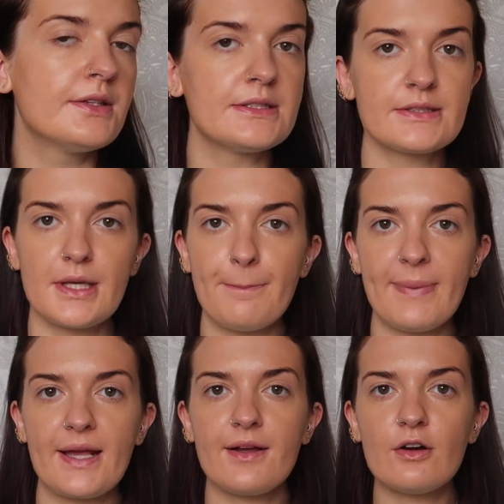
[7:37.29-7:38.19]
the skin
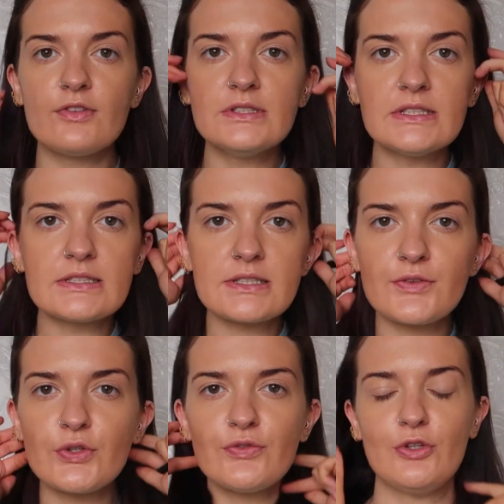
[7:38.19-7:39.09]
better, obviously, because
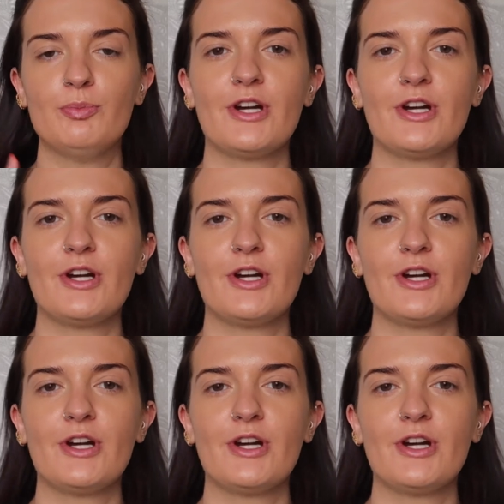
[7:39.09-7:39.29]
I've got a few